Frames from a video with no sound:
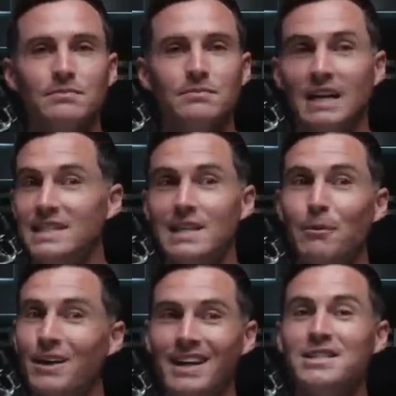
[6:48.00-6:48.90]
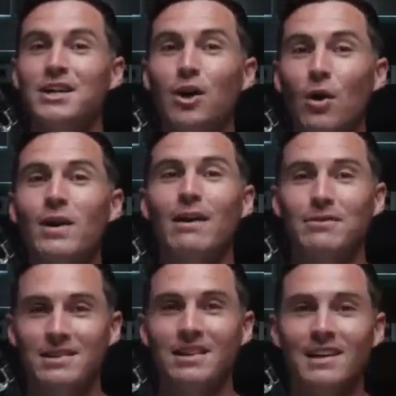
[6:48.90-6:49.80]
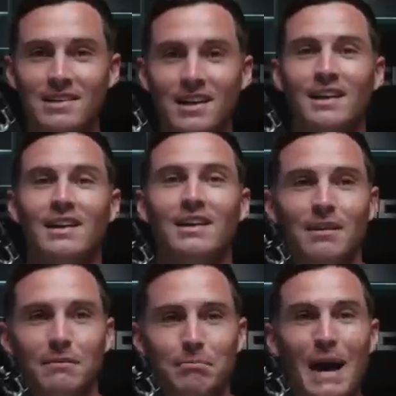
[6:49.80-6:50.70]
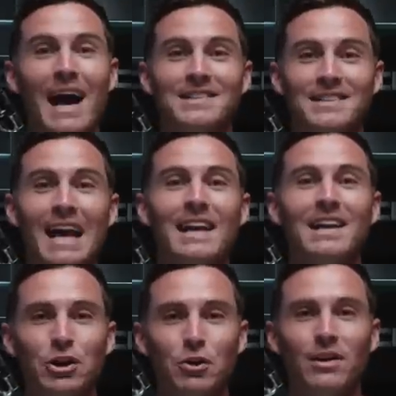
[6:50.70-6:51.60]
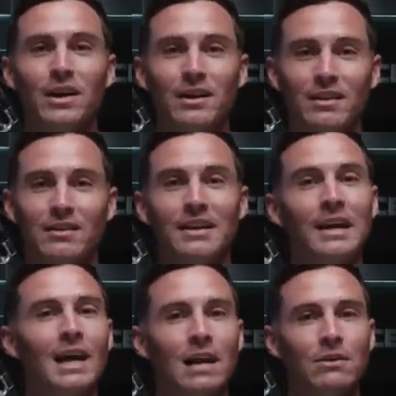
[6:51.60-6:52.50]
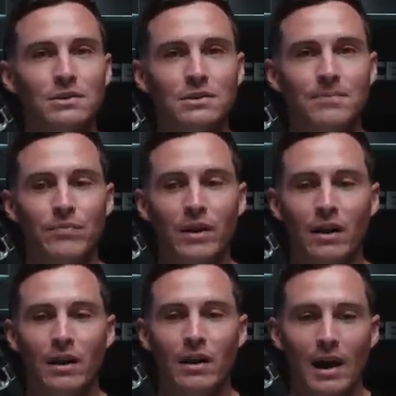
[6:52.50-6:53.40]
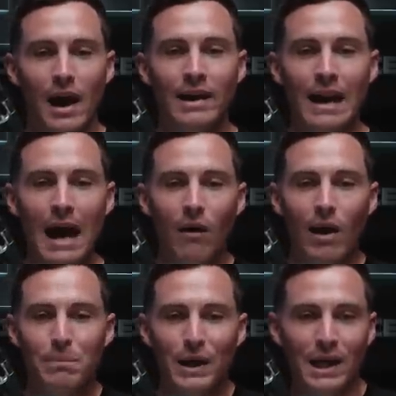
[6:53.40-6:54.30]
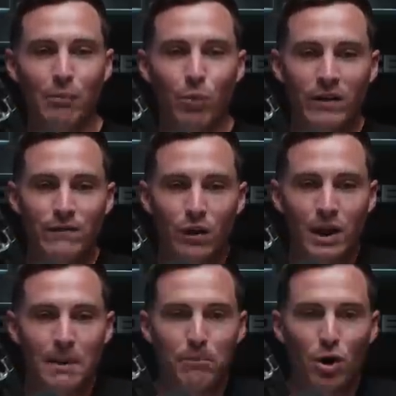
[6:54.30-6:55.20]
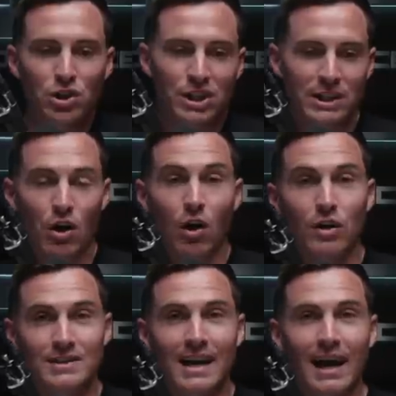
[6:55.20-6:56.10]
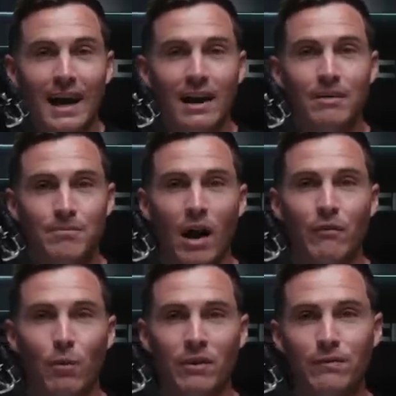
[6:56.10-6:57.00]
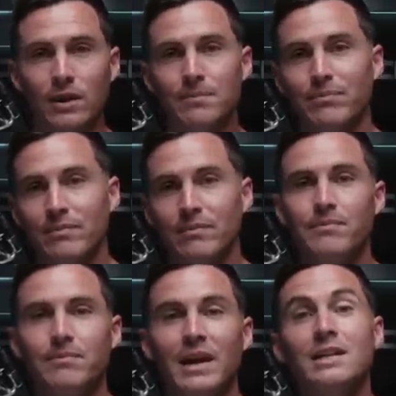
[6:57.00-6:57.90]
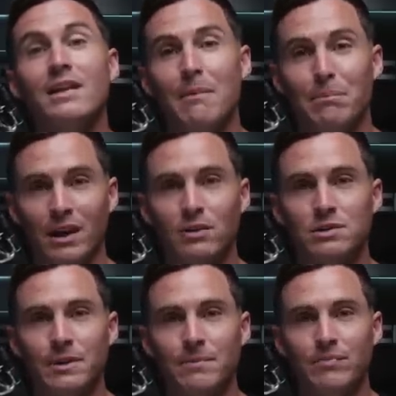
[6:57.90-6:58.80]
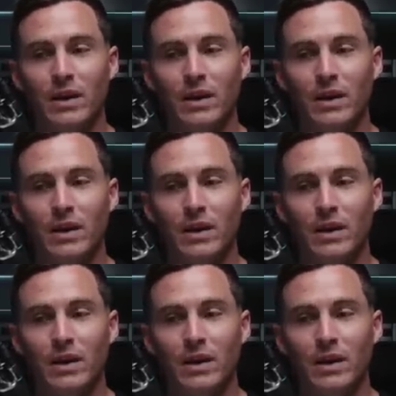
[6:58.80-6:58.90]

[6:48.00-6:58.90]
He typically doesn't go down to these past 90 degree knee angles. And now I'm picking up one foot and pushing as hard as I can off one foot into that penultimate.